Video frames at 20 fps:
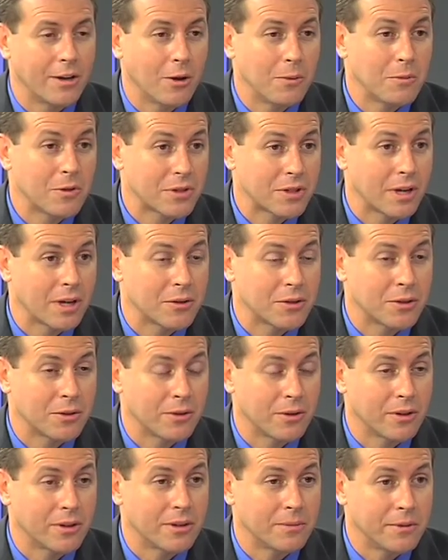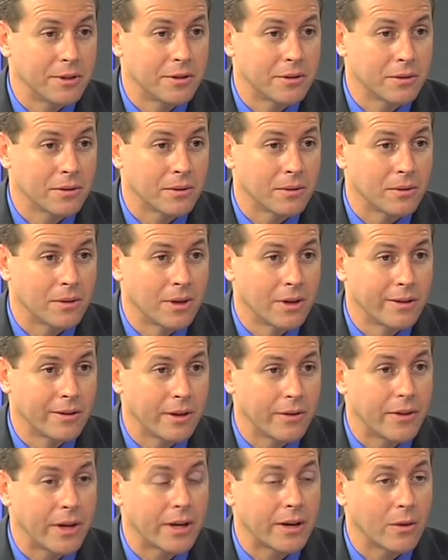almost sounds too good to be true,
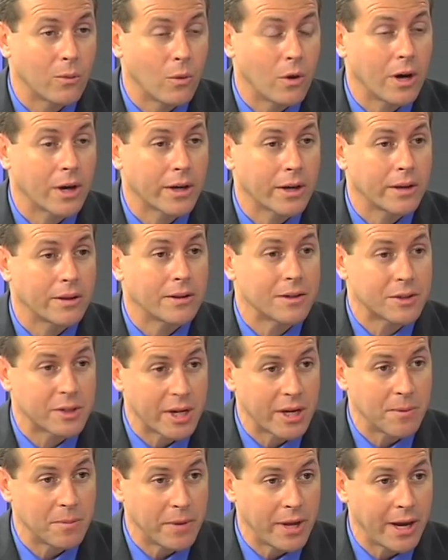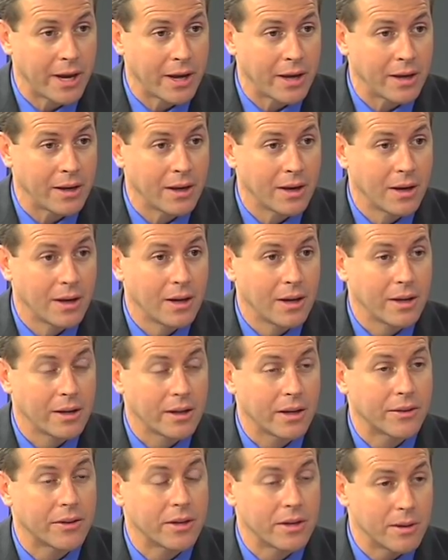that they can walk in the same day,
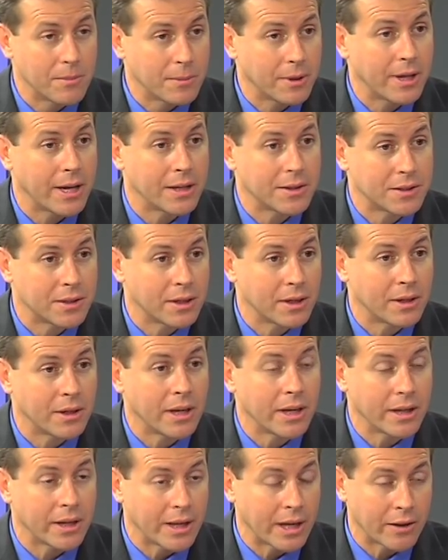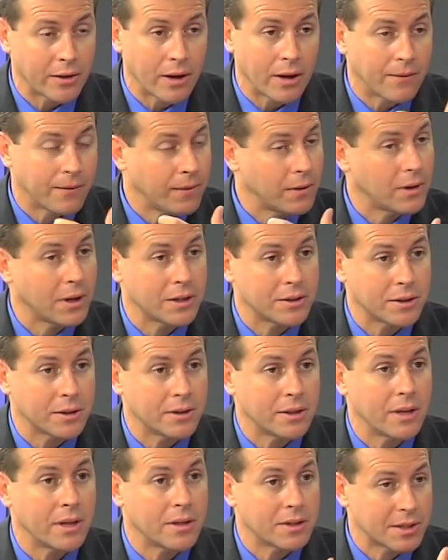get the implants in, and get a full arch of
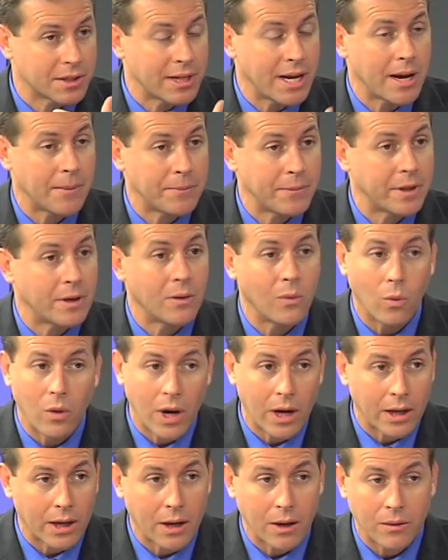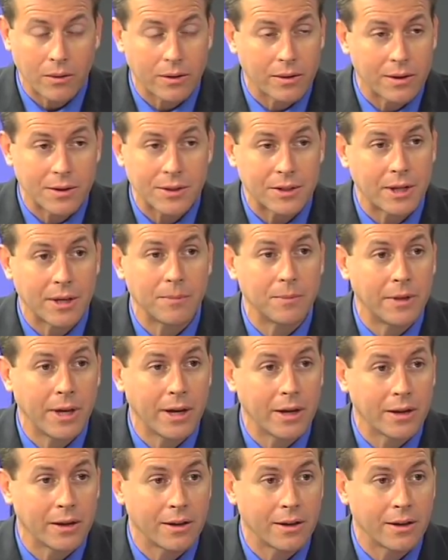teeth snapped in and walk out in the same day.